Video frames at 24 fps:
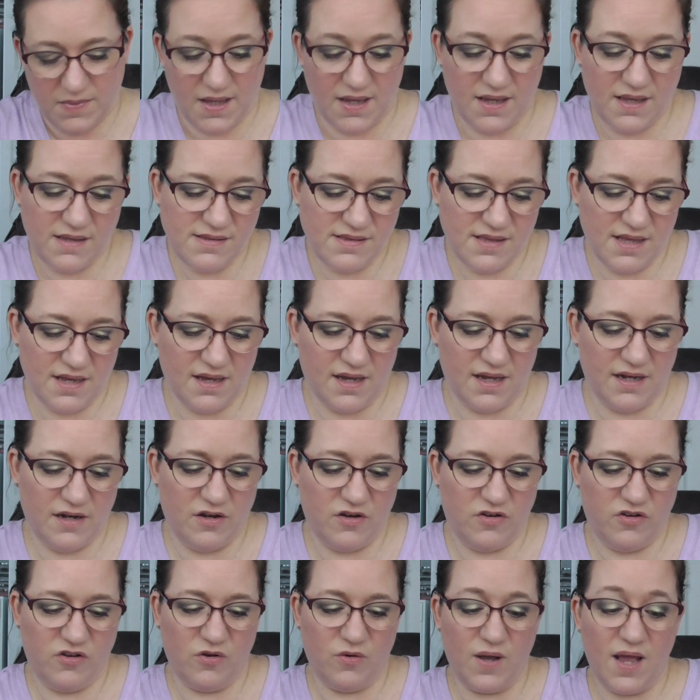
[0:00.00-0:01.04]
I guess they kind
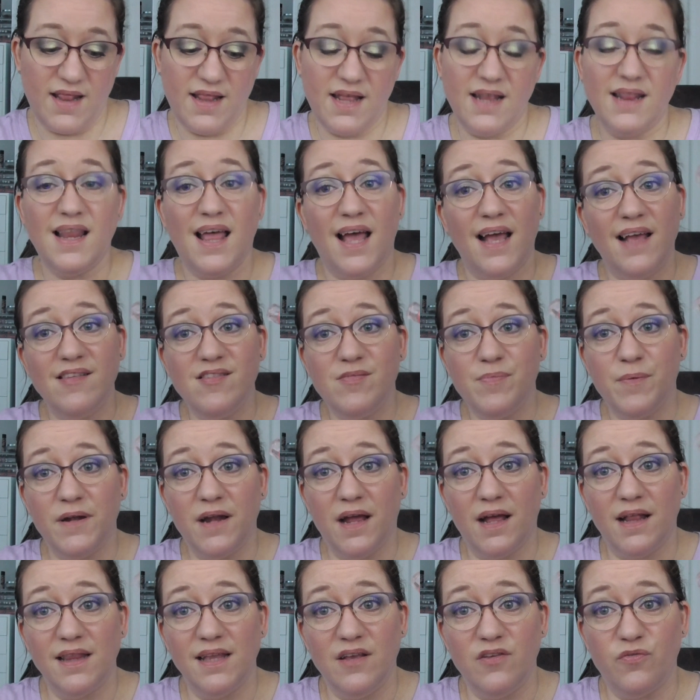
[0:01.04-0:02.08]
of do. And then last but
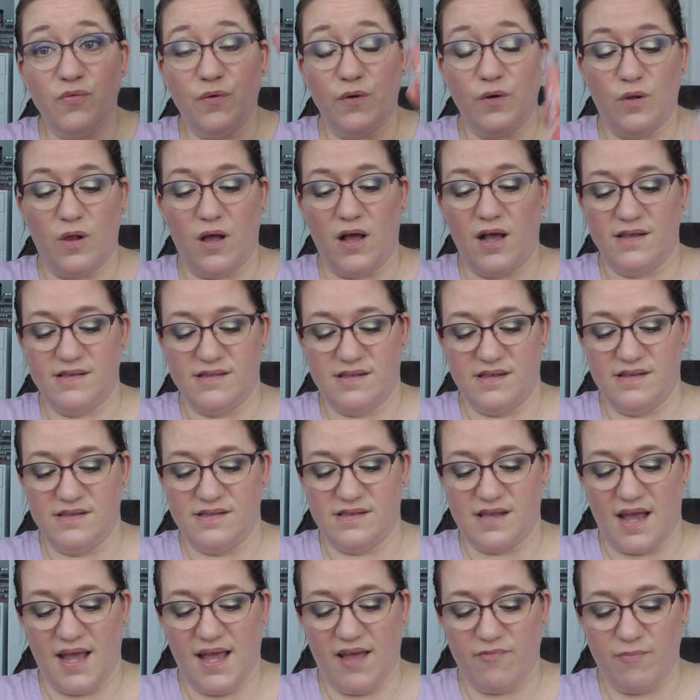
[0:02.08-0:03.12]
not least for
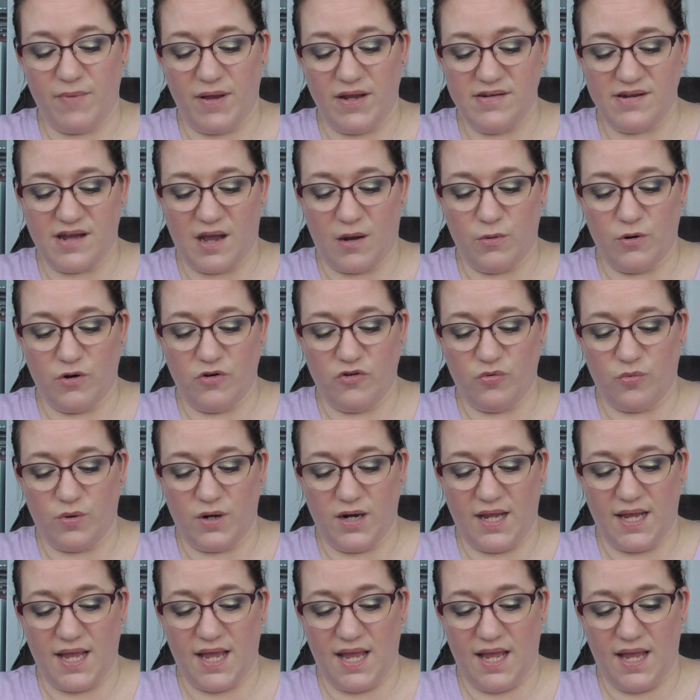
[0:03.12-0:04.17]
glosses, I have my Tower
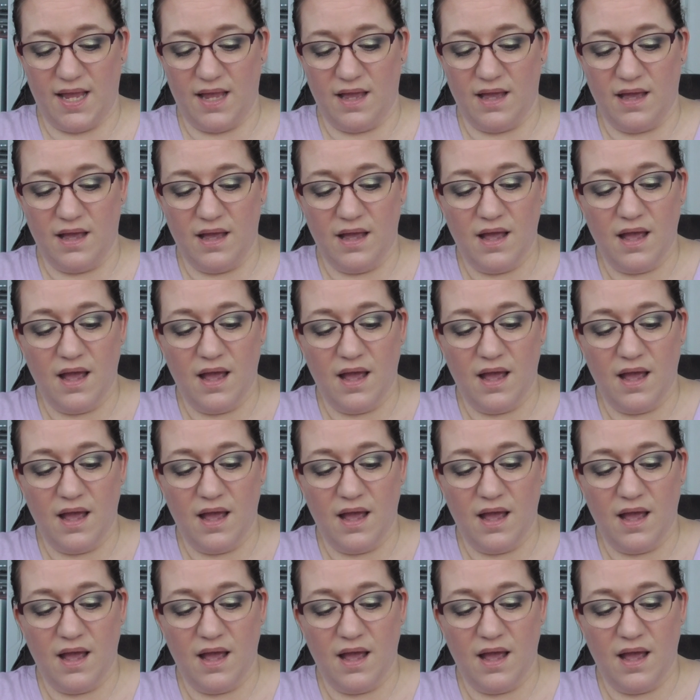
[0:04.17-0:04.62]
28.